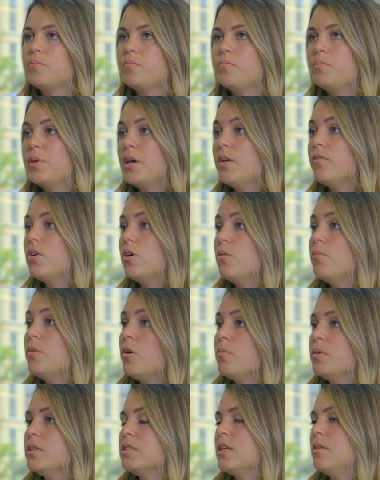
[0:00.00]
pivotal
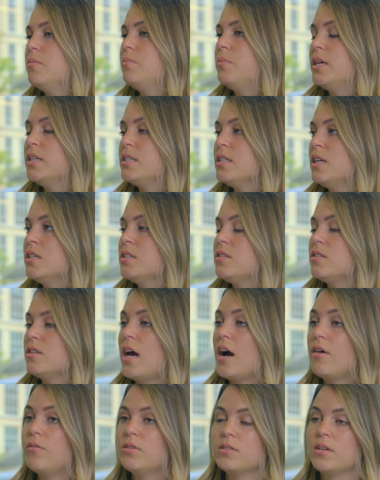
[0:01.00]
moments in business,
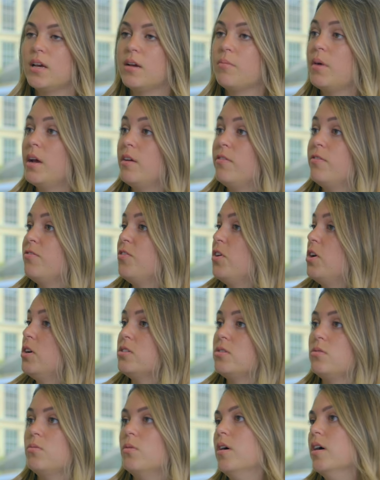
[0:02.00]
that was like my
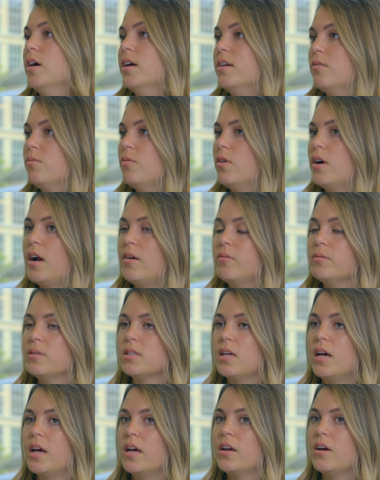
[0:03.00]
first one where I was
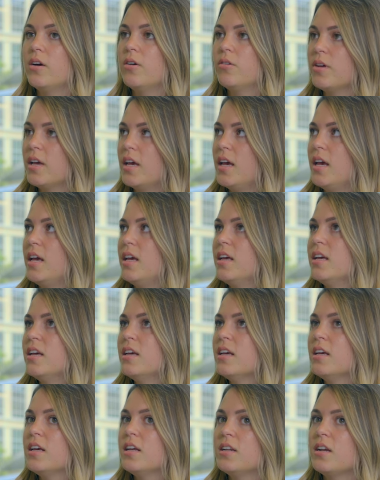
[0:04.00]
like, okay,
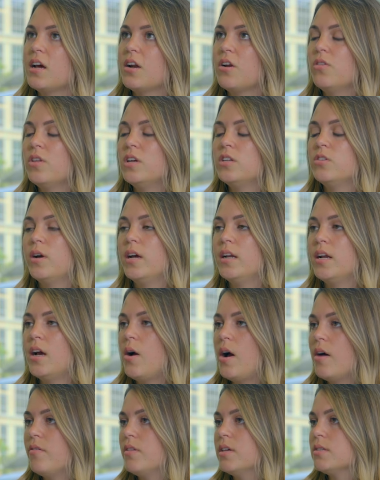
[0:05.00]
not only do I now
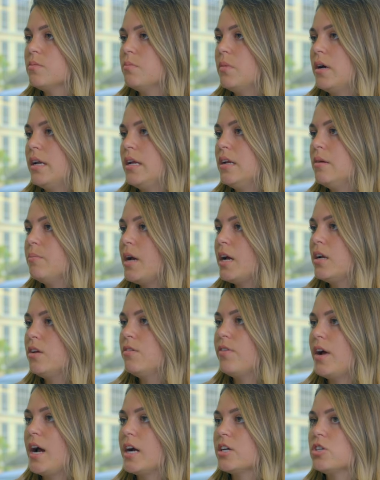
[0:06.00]
have this money to
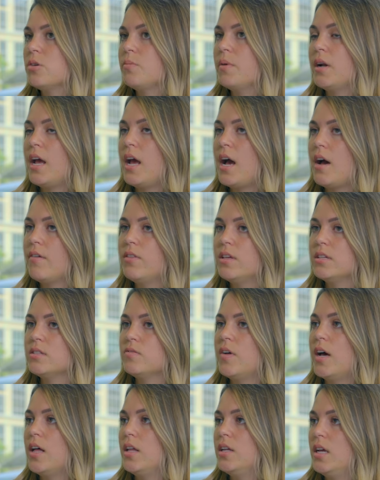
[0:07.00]
manufacture, but I have this
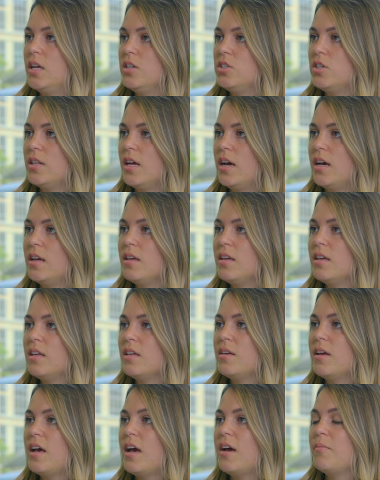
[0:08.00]
validation that
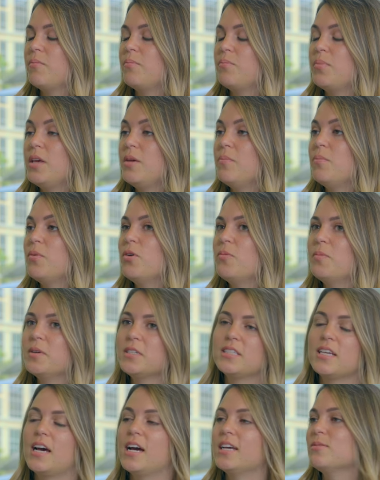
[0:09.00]
people
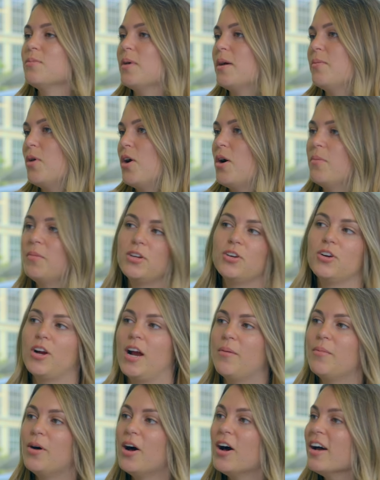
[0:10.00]
besides my mom and
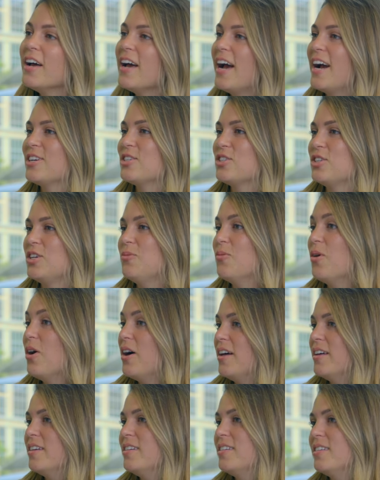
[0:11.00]
grandma actually
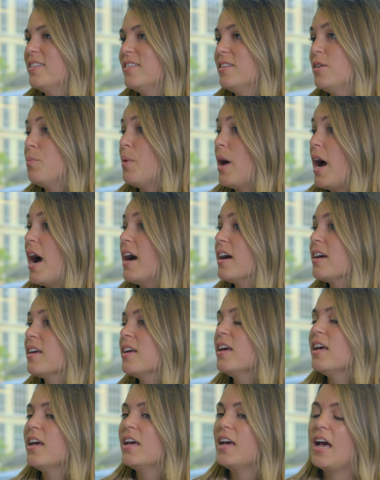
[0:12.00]
want the bag.
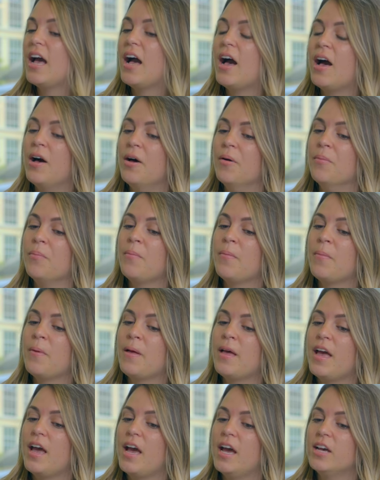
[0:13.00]
Um,
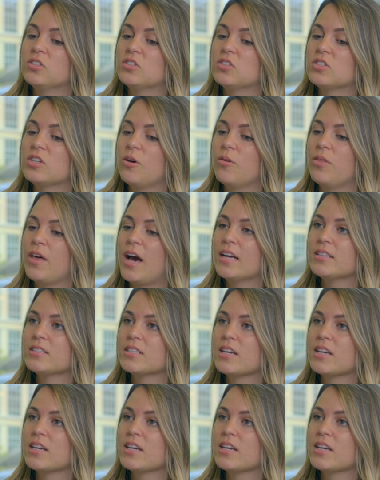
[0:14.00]
and so that's